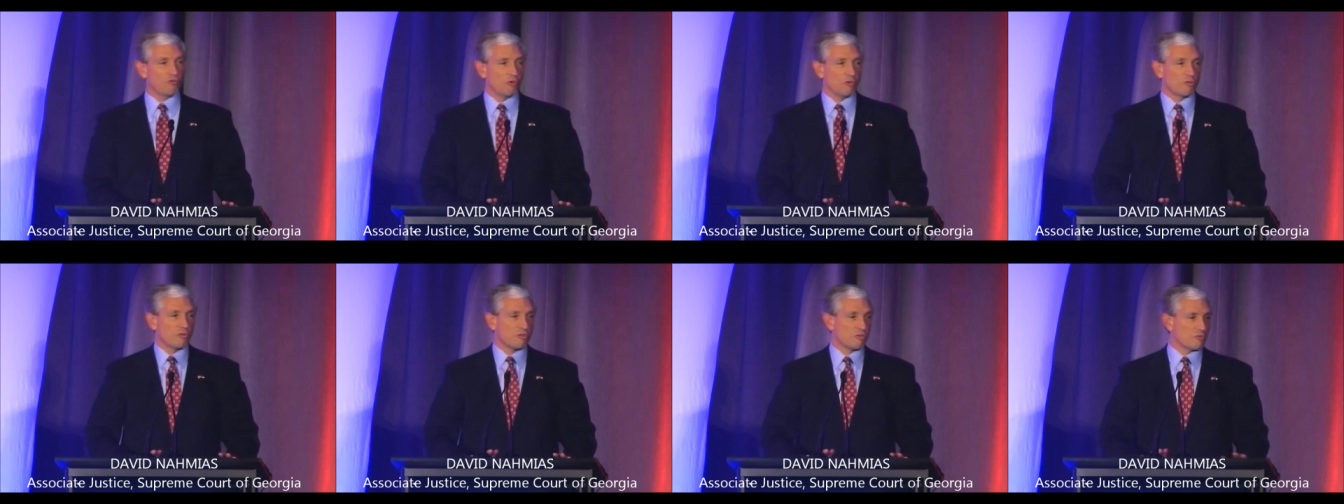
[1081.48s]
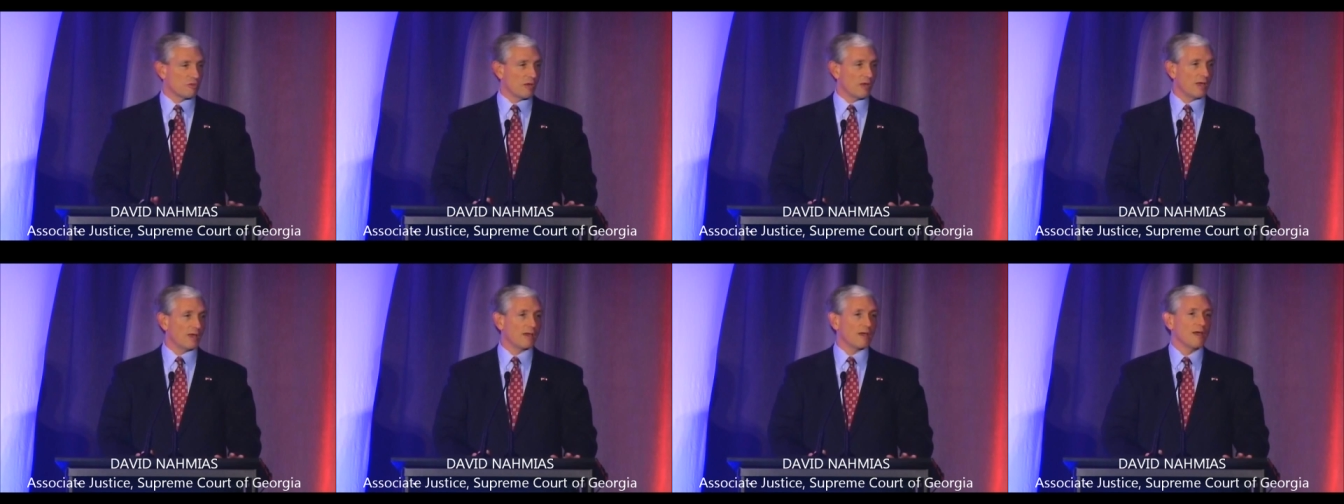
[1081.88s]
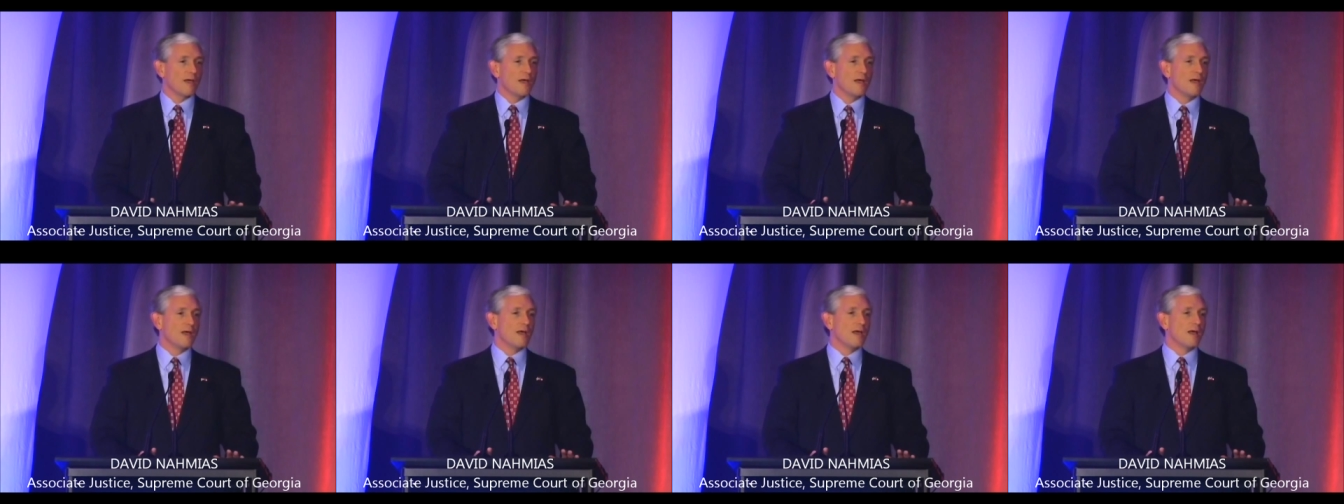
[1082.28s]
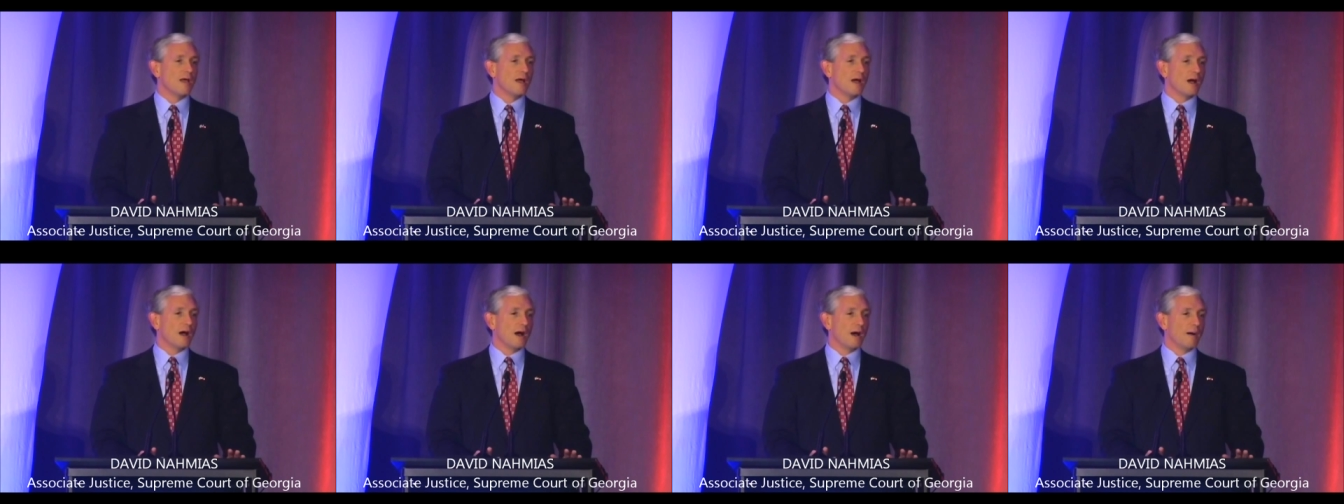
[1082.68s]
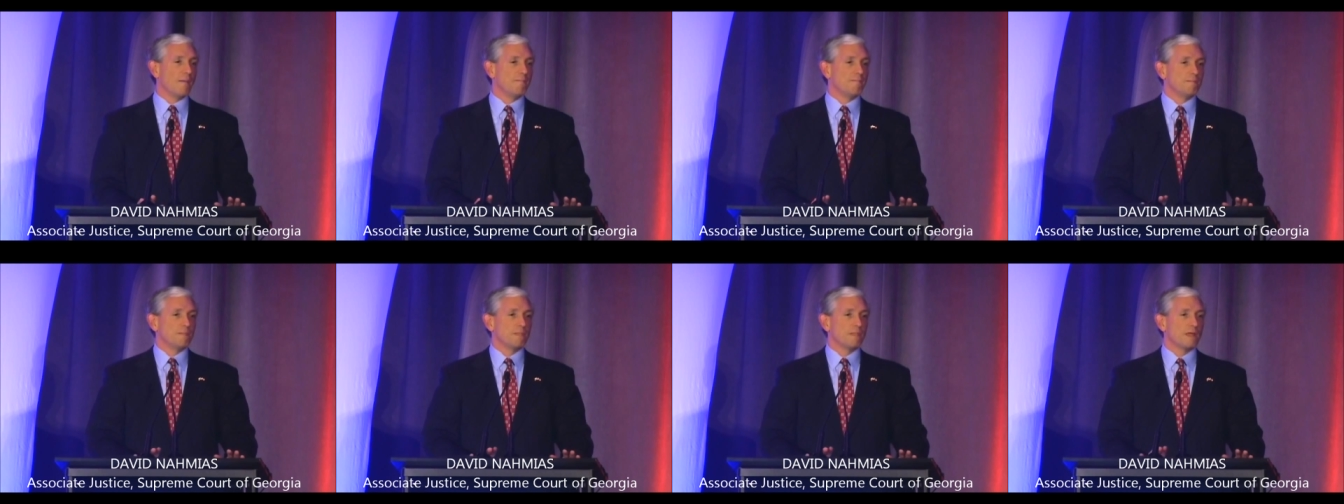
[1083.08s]
stink, um,
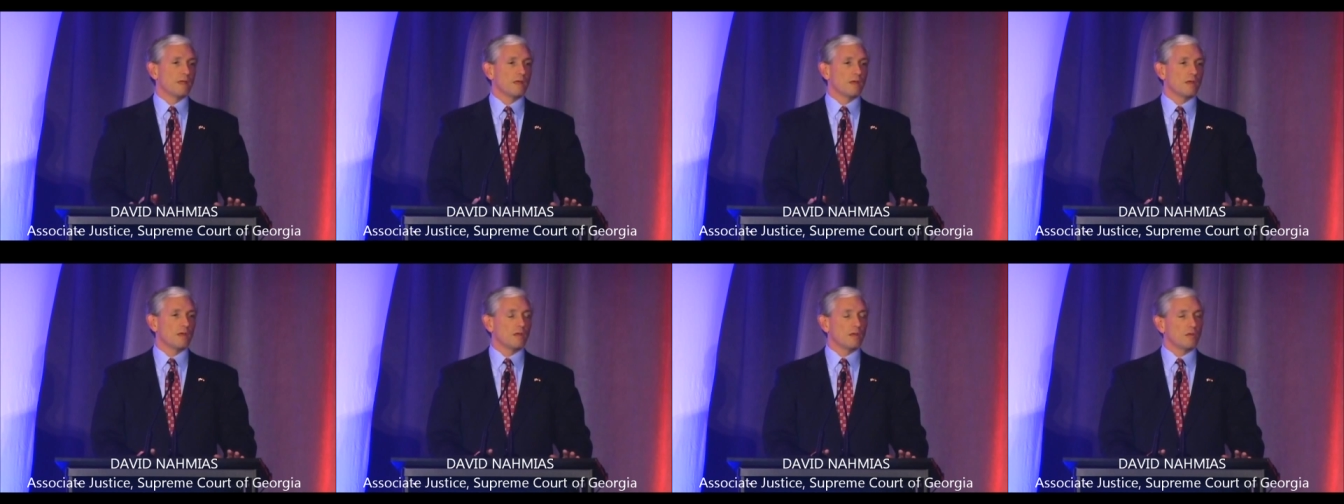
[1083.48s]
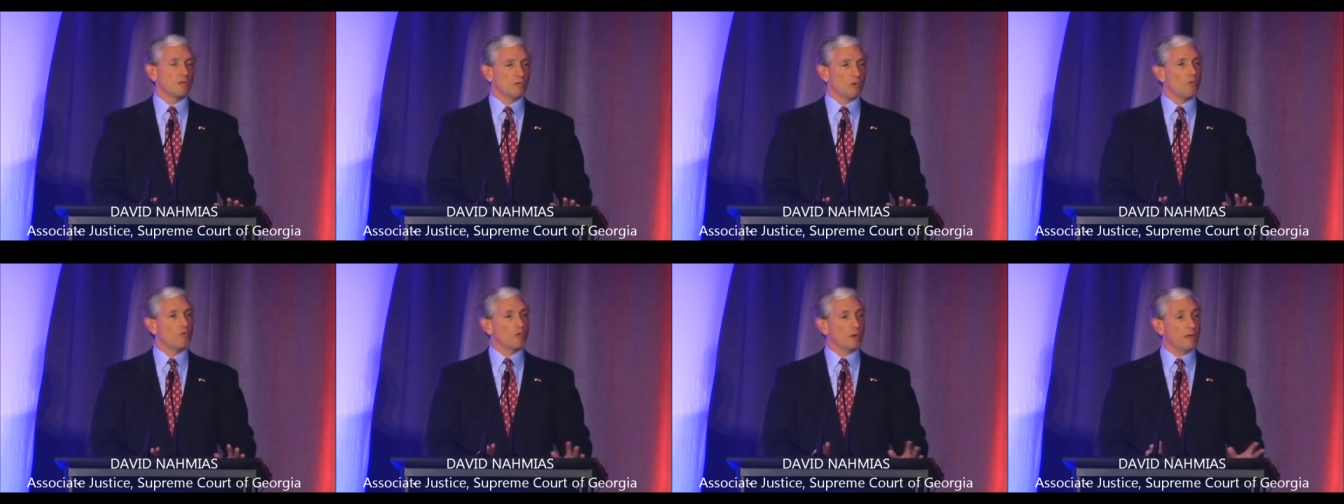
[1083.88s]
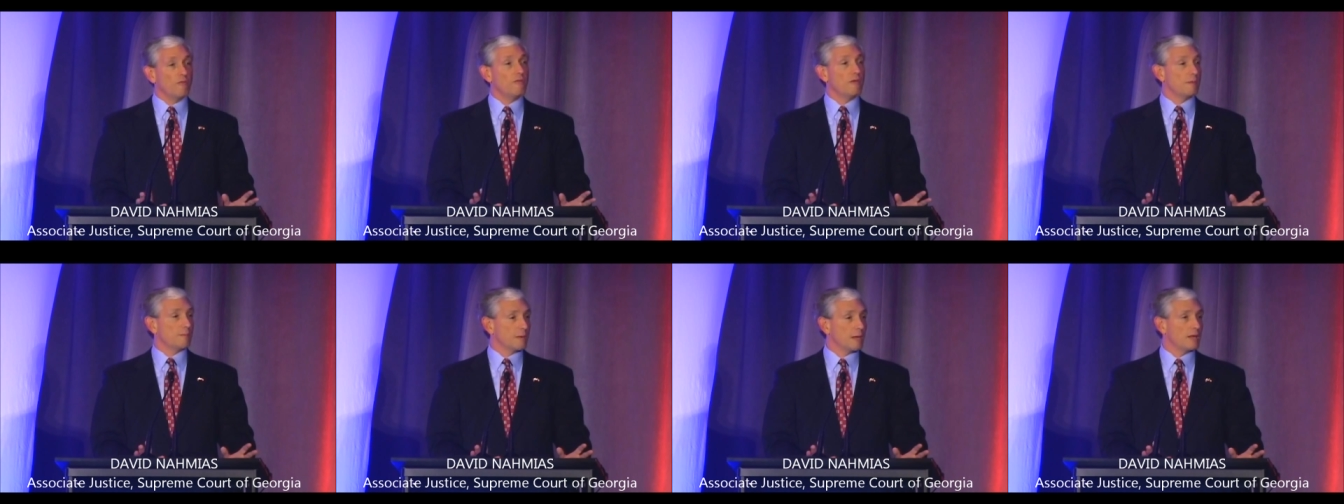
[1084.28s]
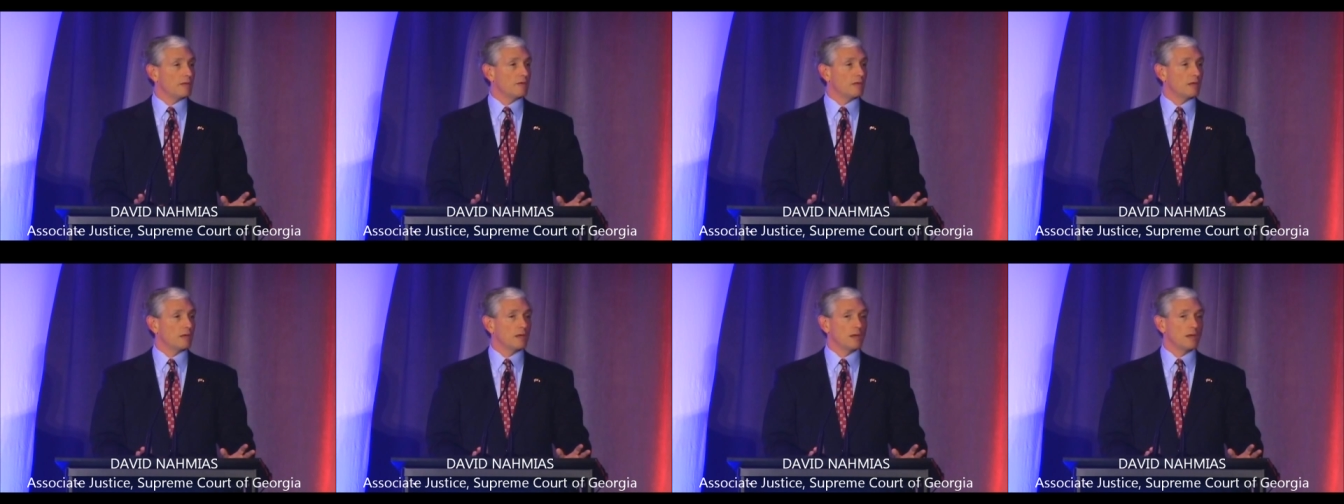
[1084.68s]
read the opinion